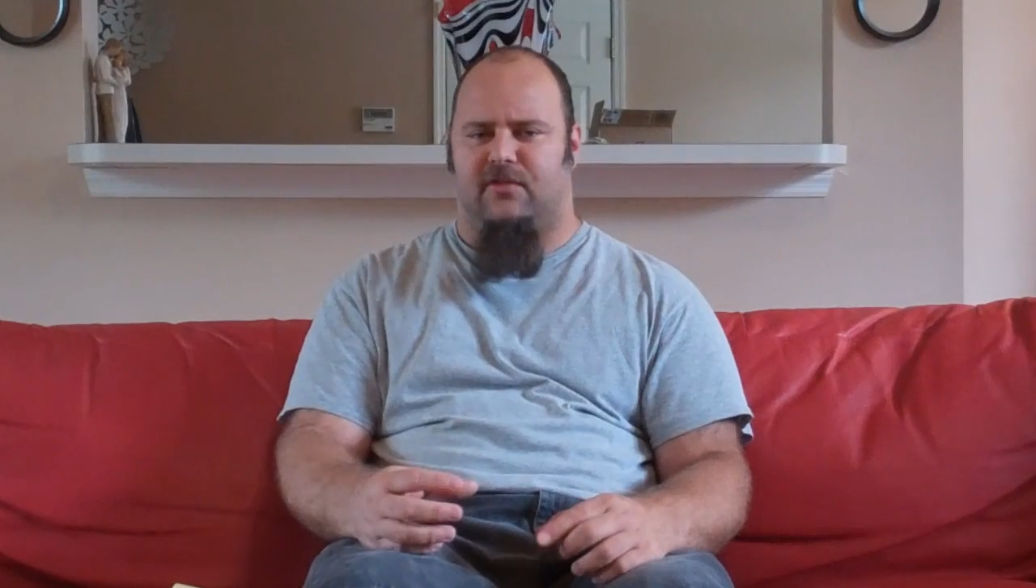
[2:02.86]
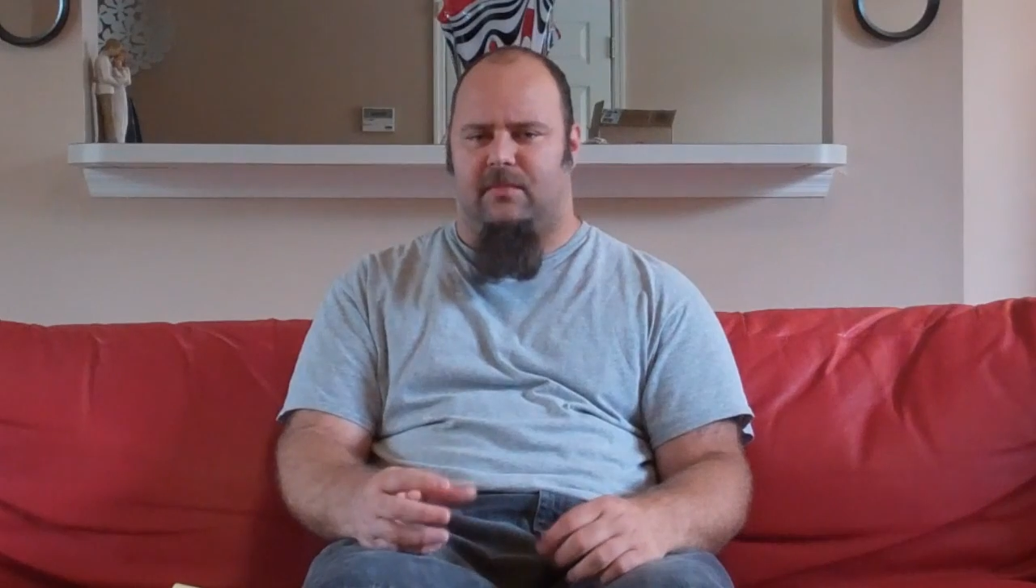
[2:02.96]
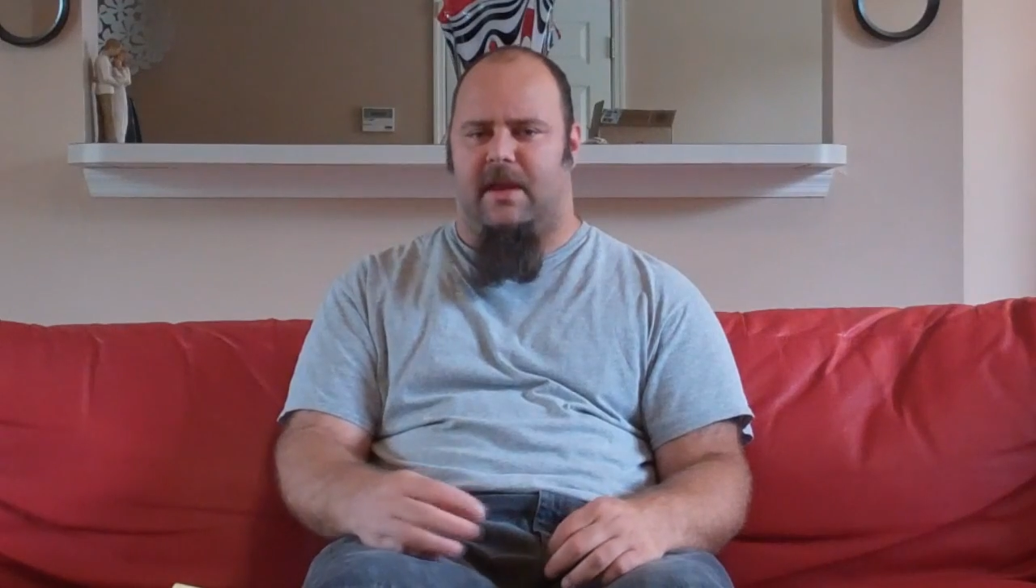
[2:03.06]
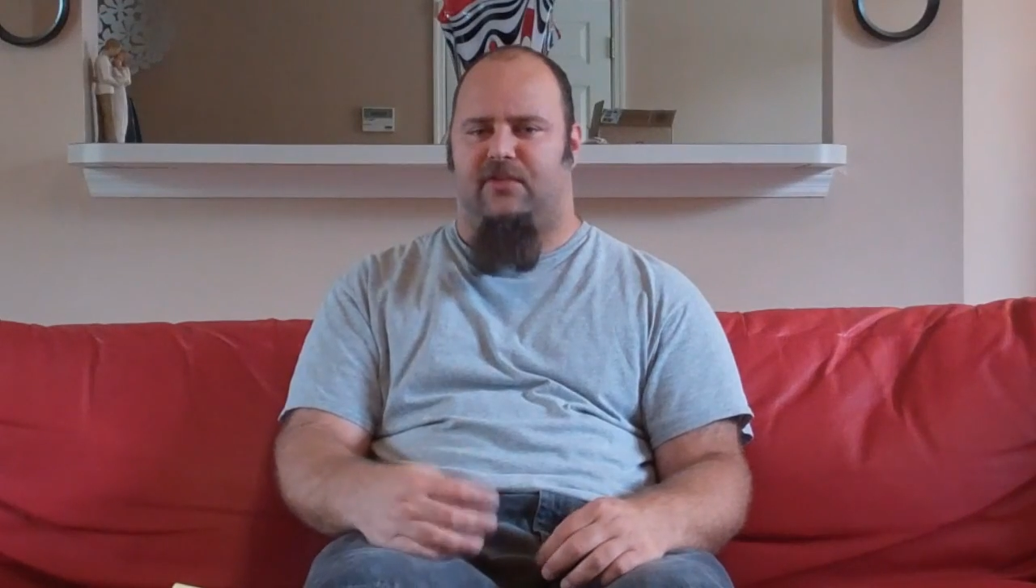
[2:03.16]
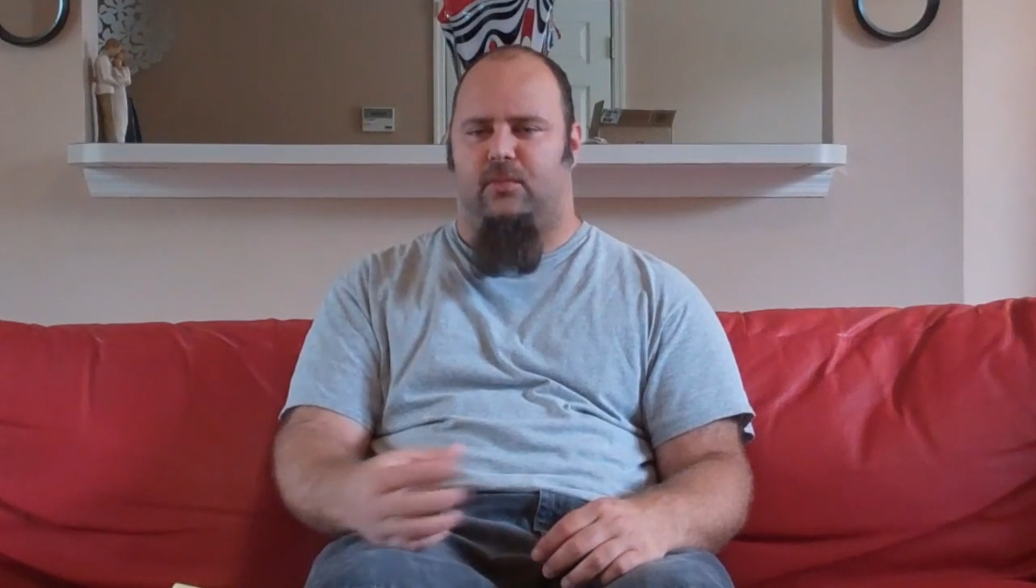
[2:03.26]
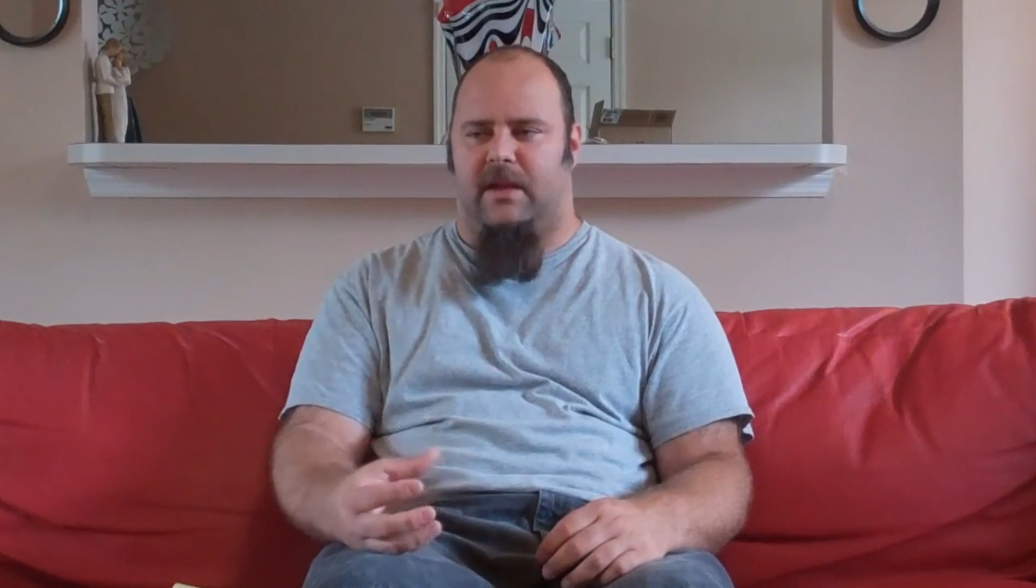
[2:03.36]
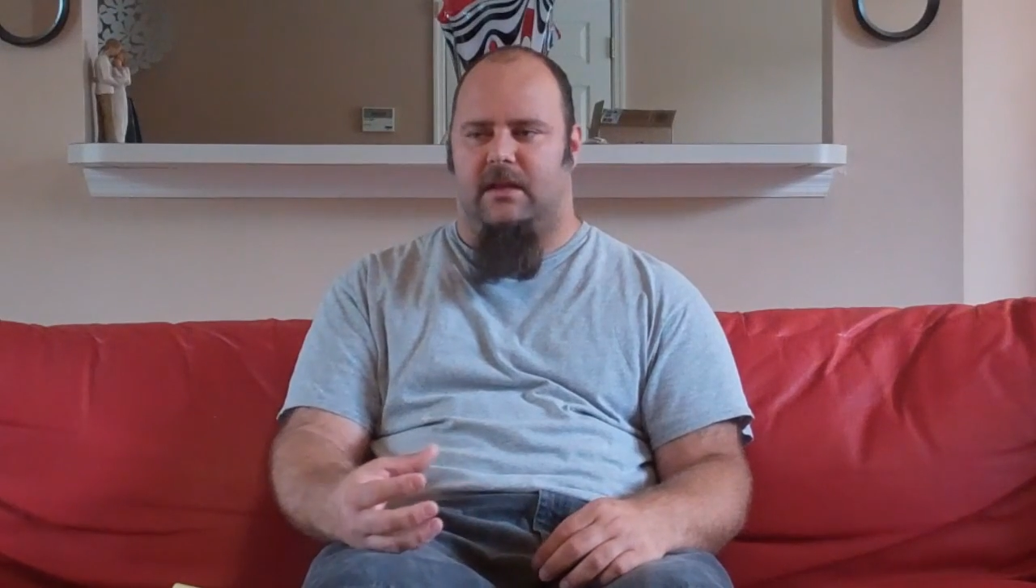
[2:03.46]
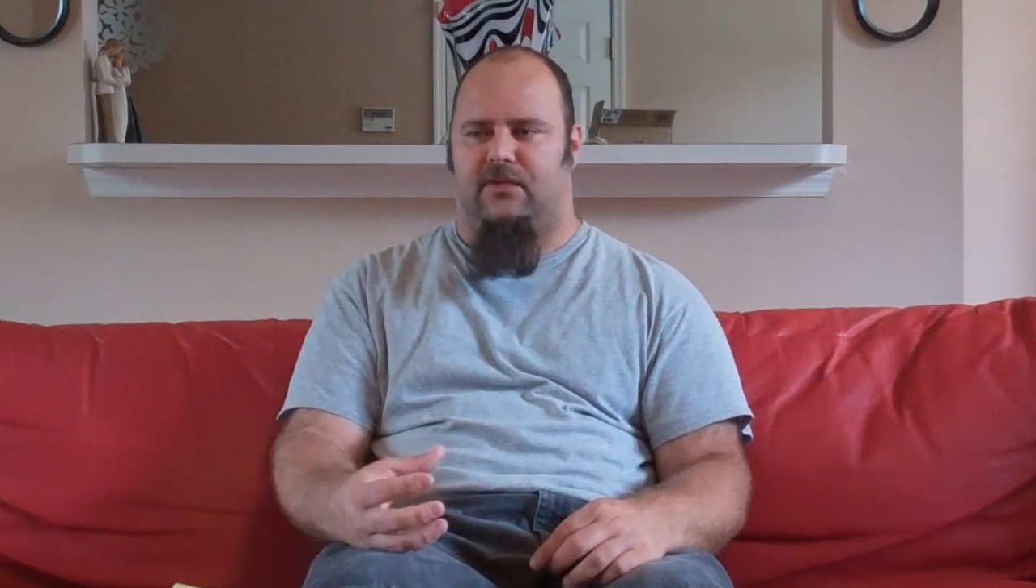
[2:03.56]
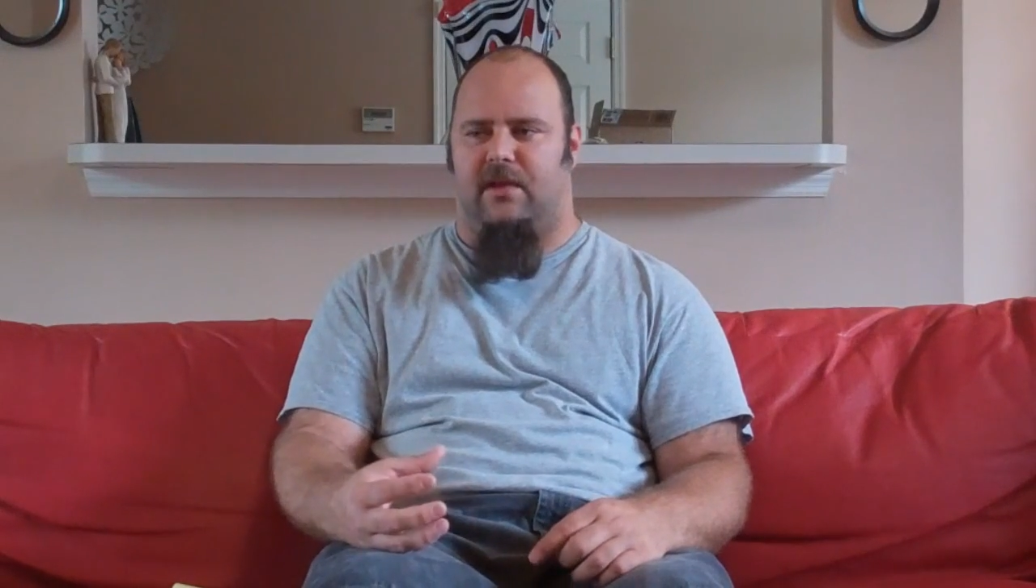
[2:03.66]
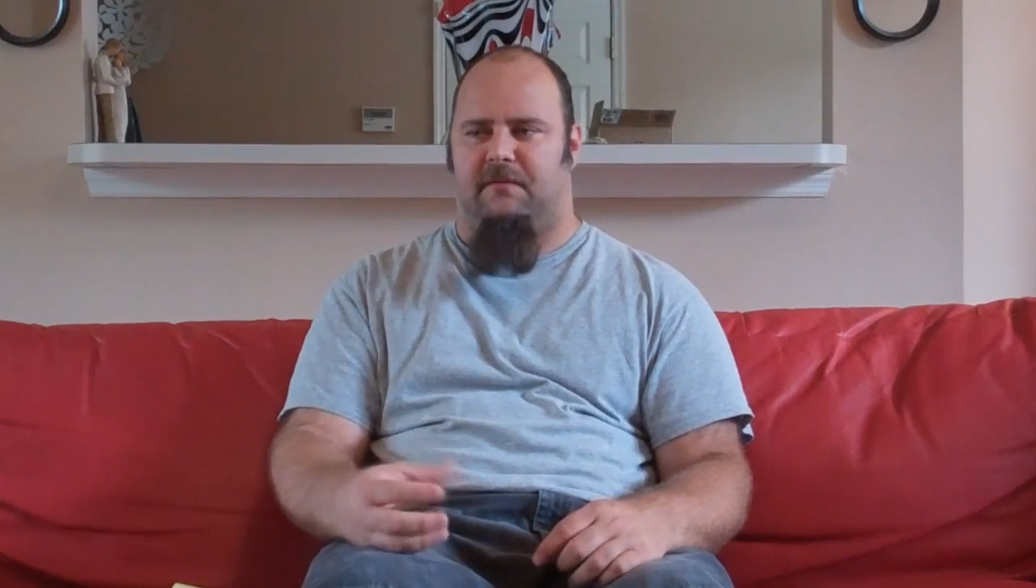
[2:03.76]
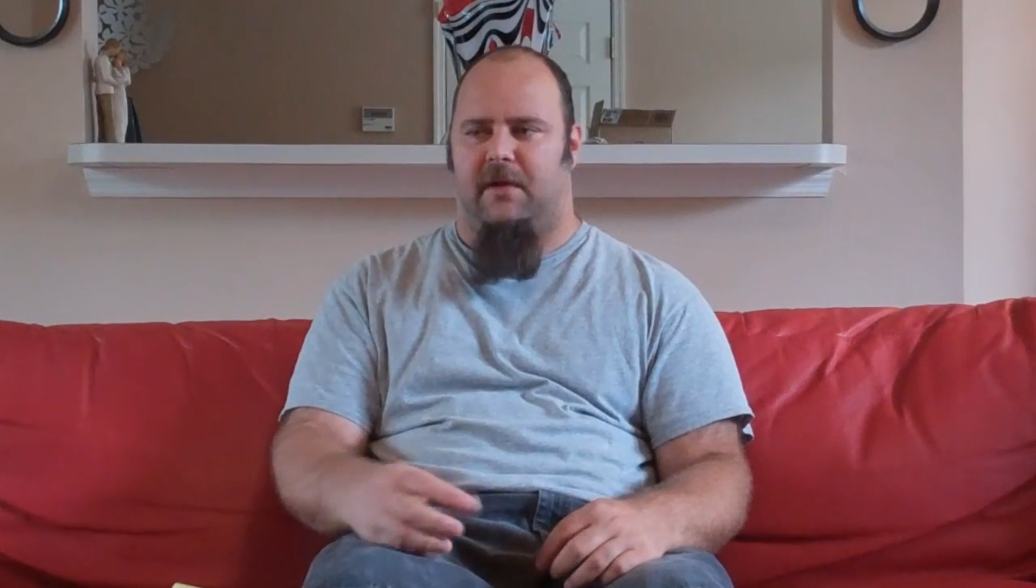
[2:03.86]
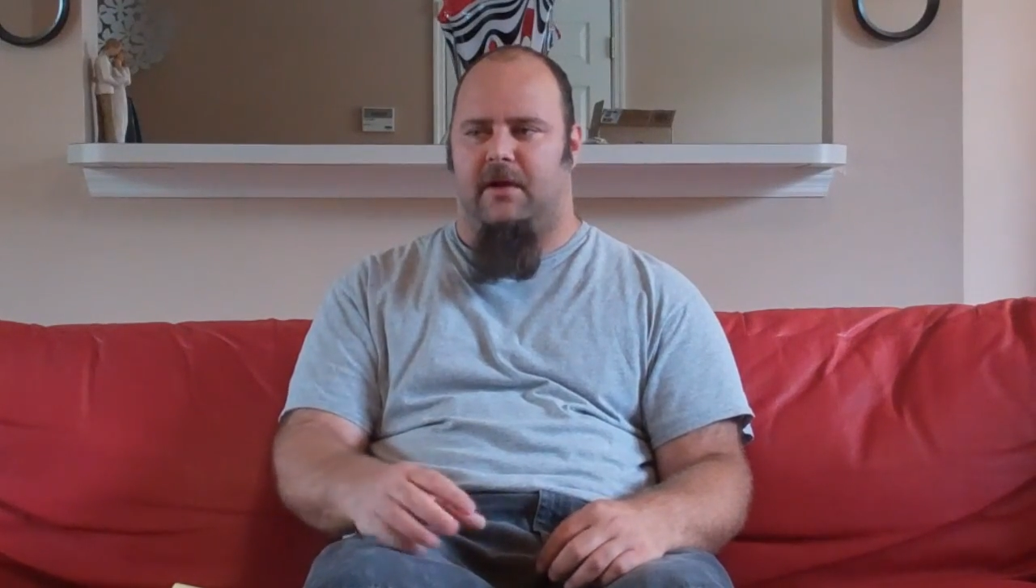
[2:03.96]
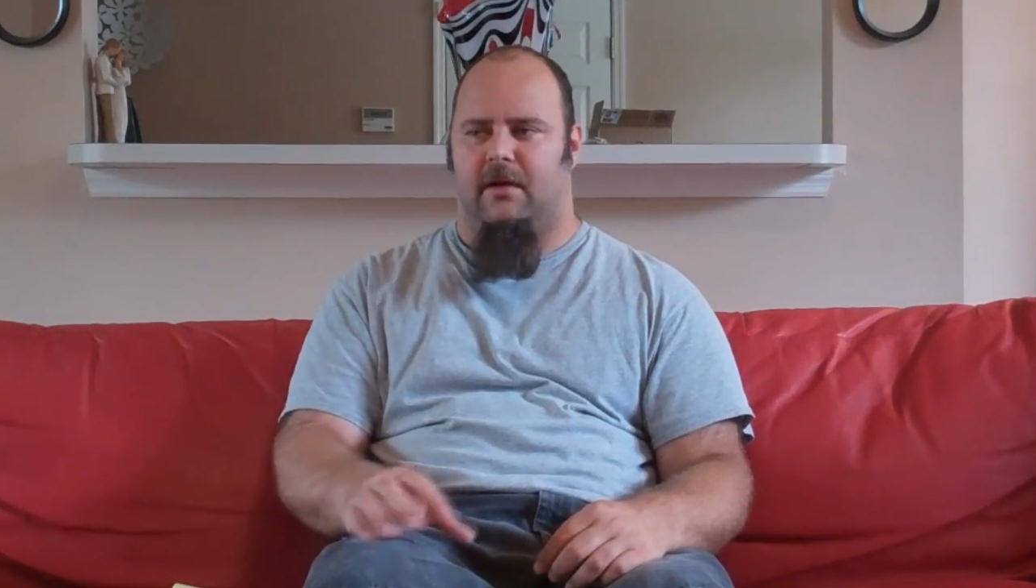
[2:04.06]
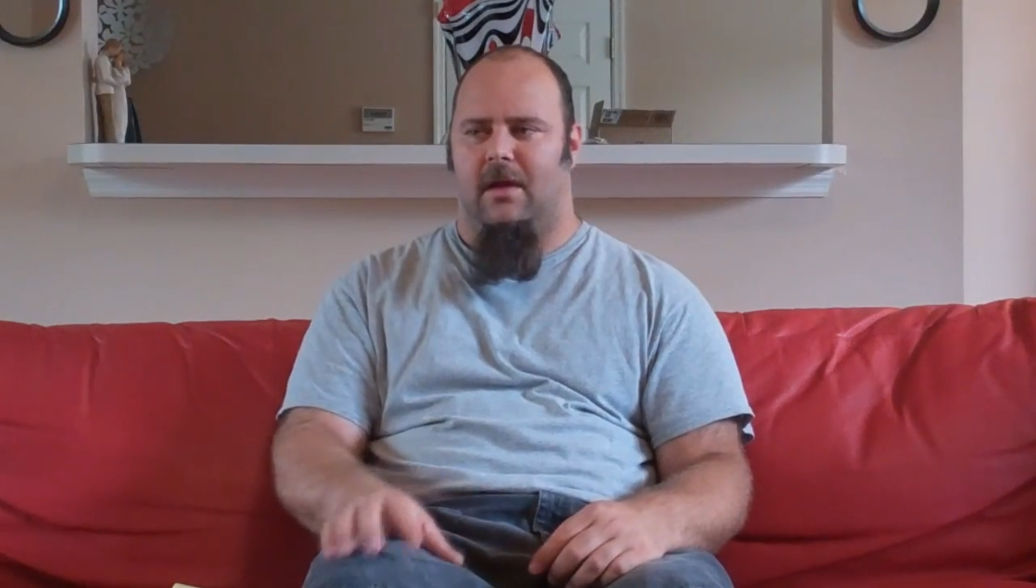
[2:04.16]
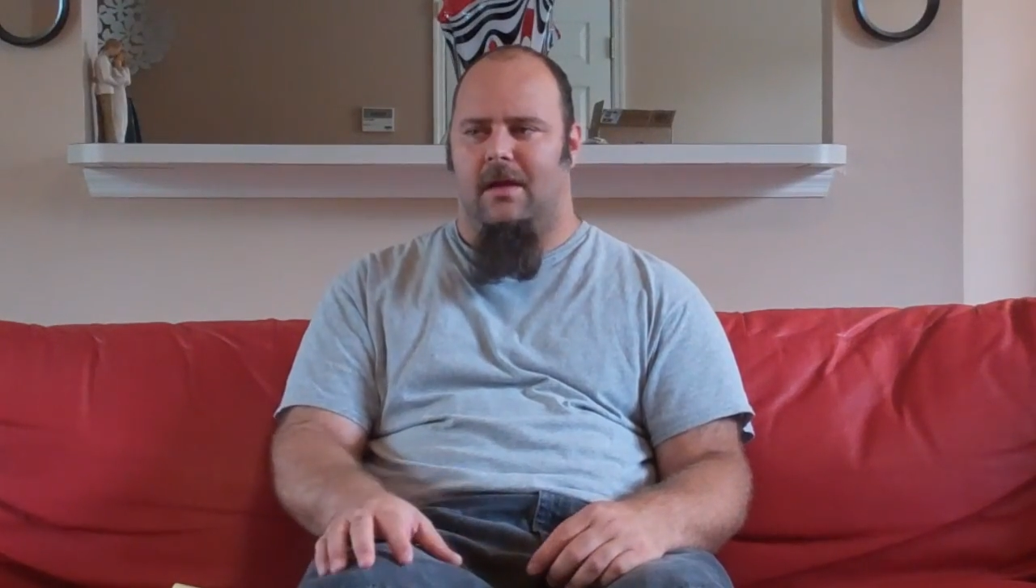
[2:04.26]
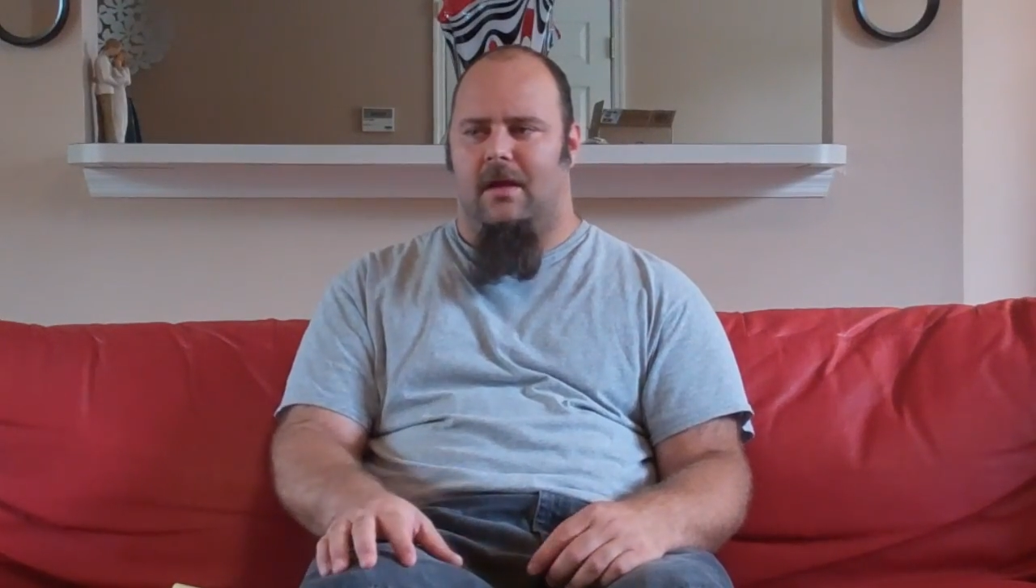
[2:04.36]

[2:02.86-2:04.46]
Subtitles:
some of that sweetness, and I figured